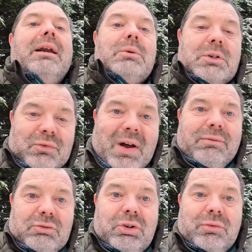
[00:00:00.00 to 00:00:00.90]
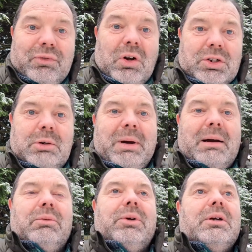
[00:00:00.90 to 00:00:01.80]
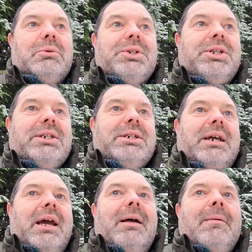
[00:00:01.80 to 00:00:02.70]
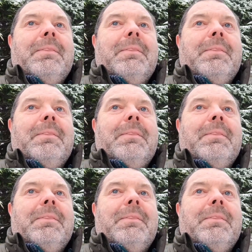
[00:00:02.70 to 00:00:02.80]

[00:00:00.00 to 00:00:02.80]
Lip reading: it was £540 was this deer.